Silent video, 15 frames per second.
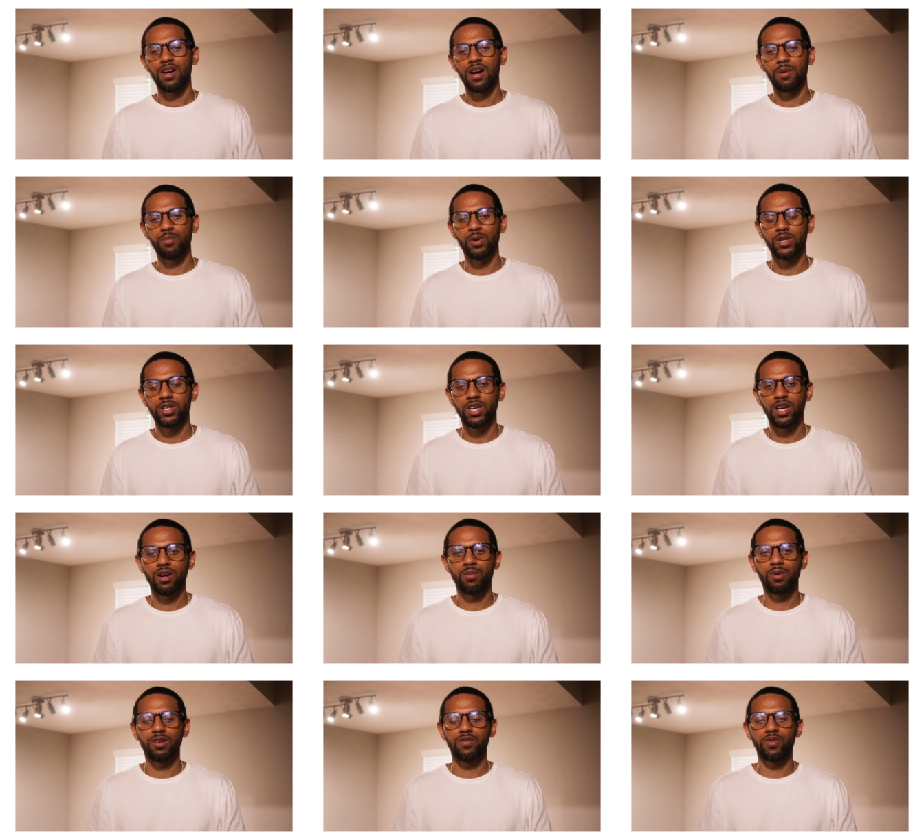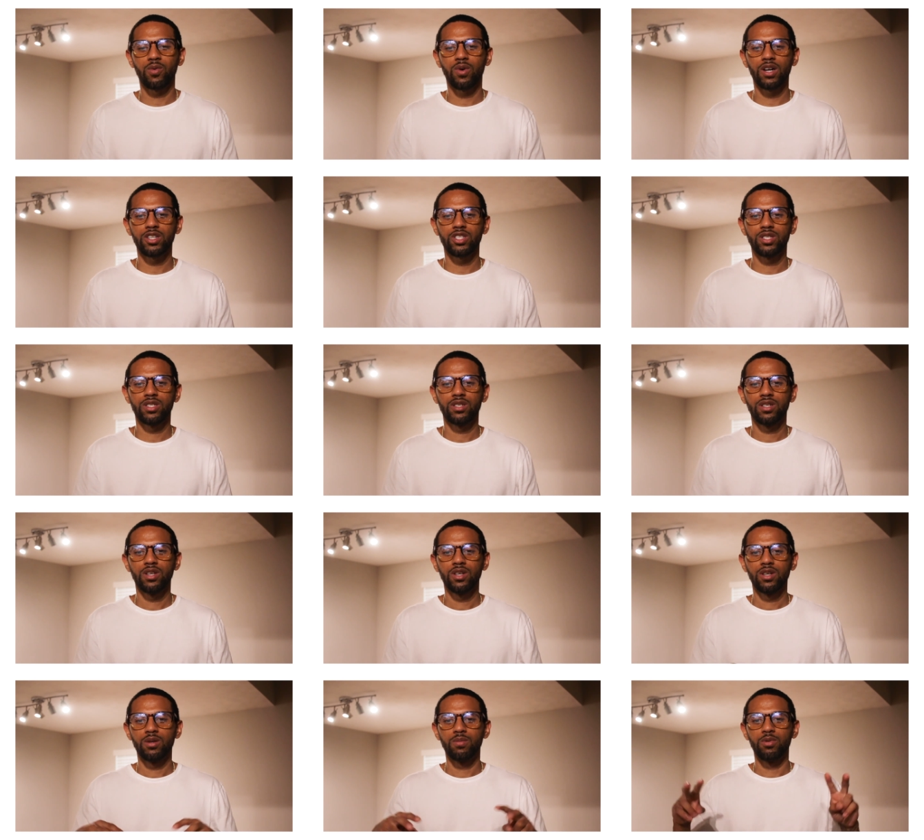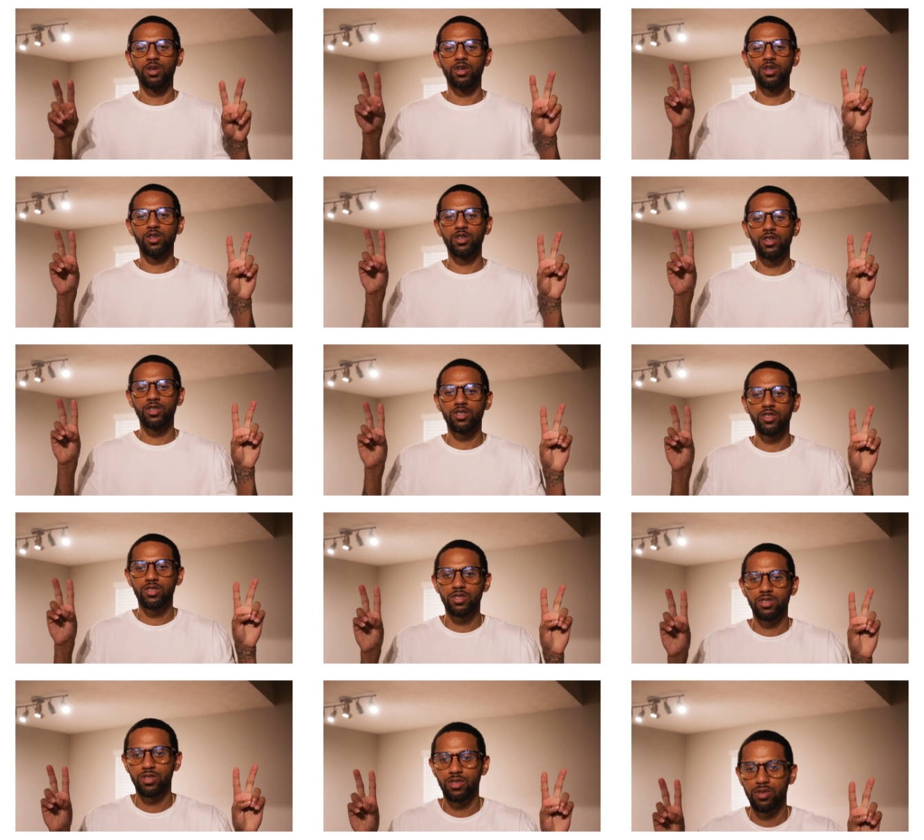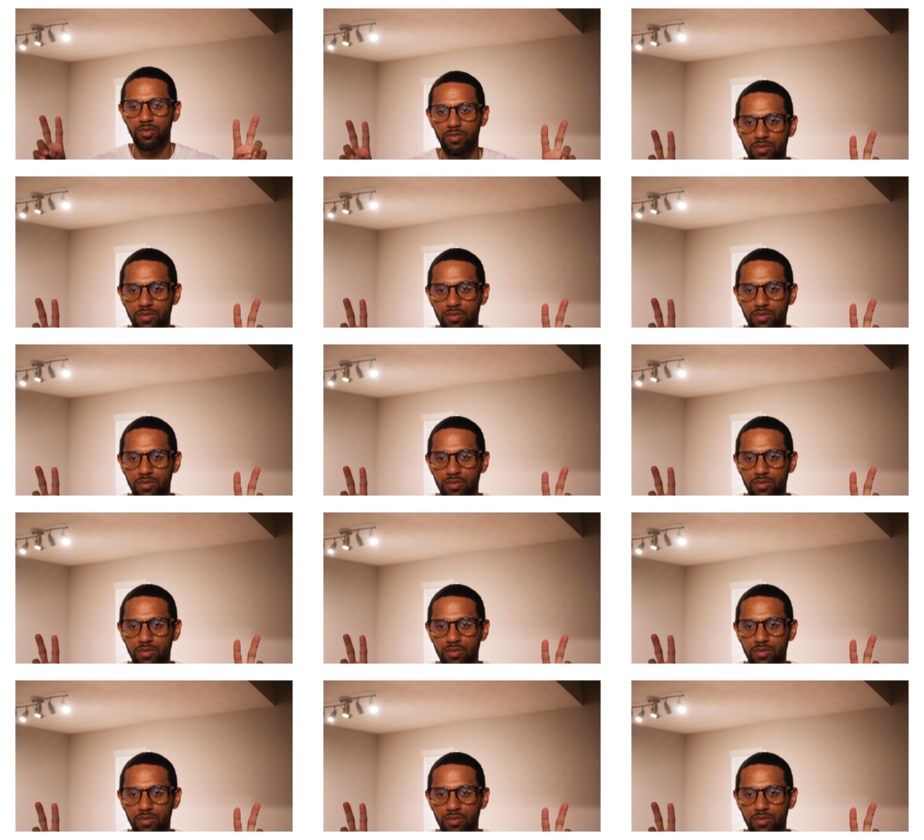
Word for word: I appreciate everybody for watching. Peace.